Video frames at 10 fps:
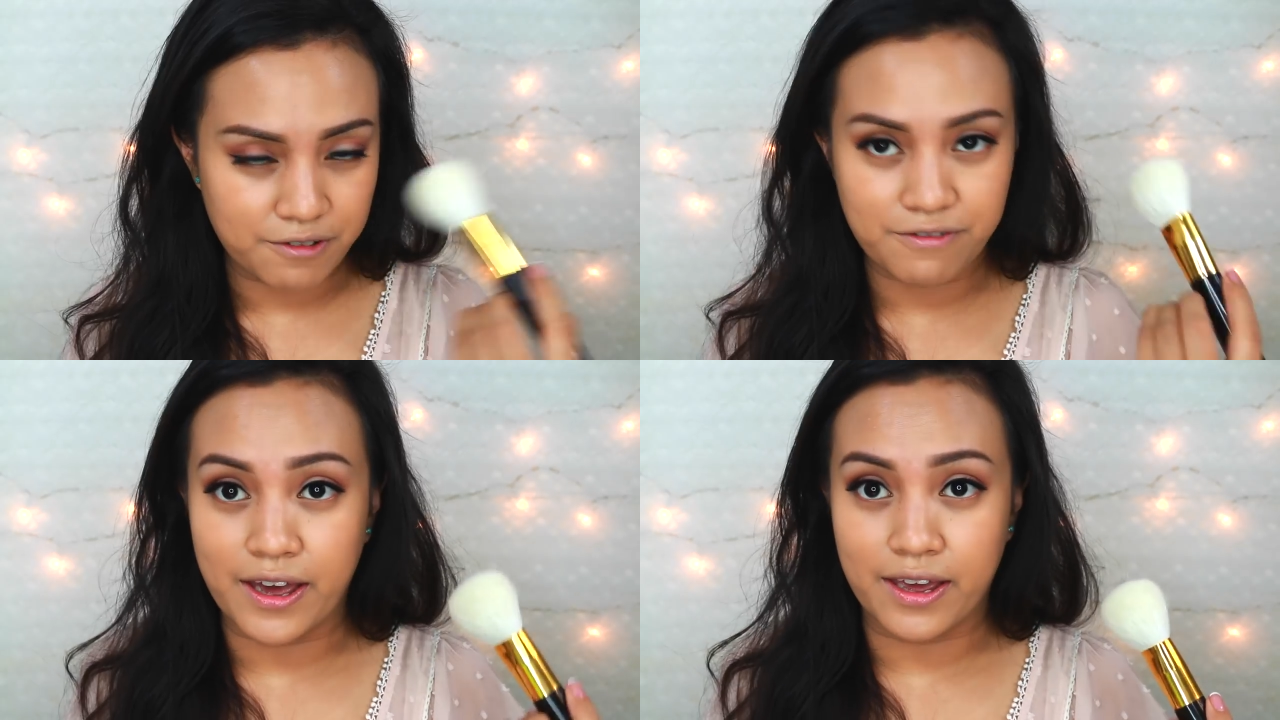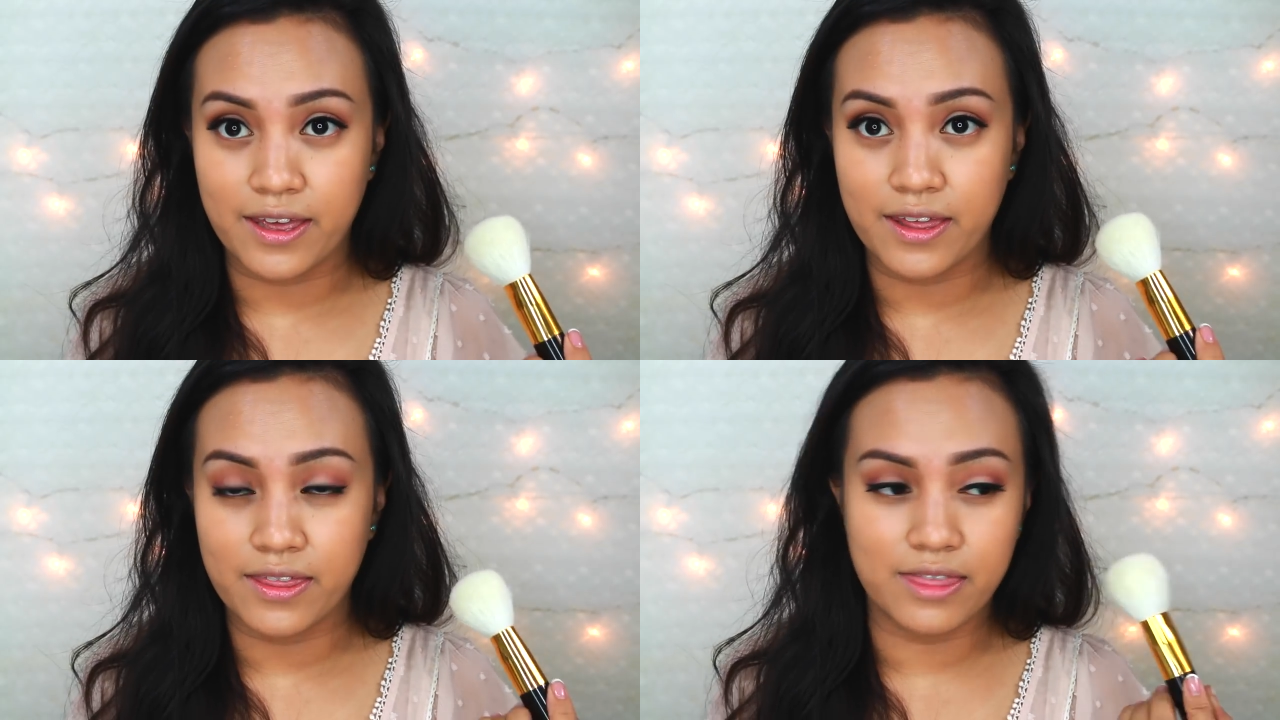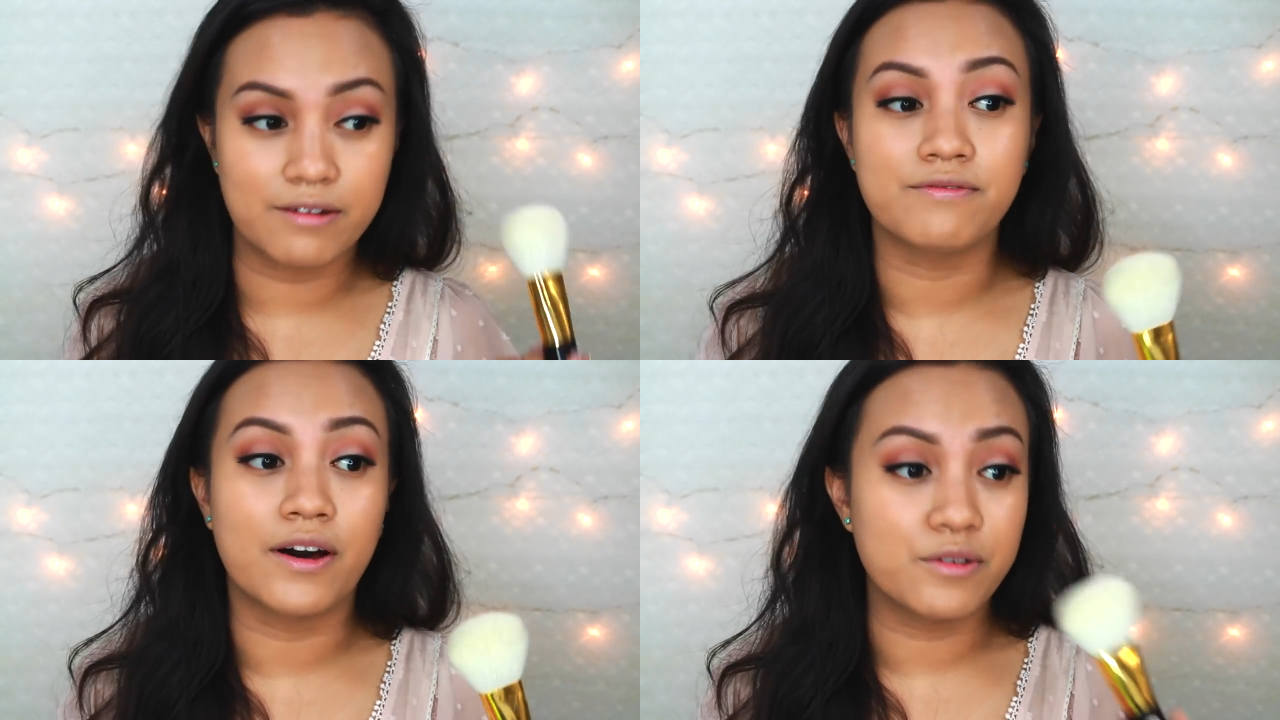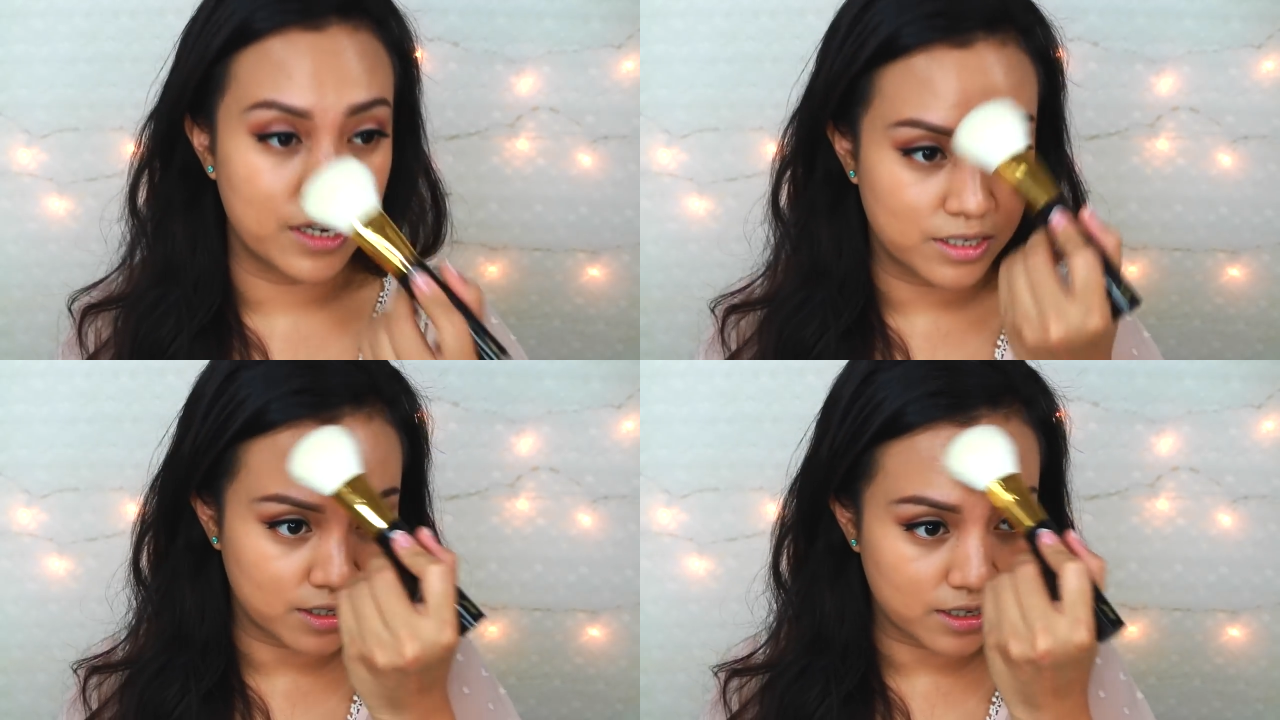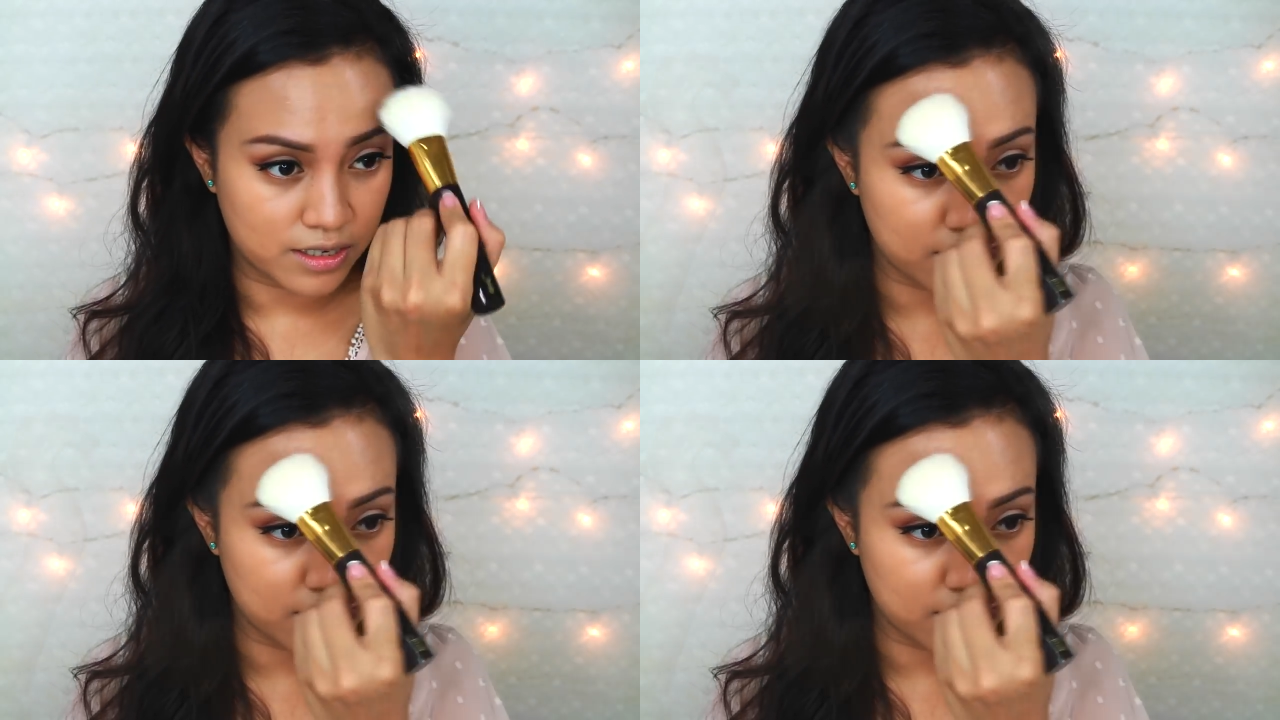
affect the foundation.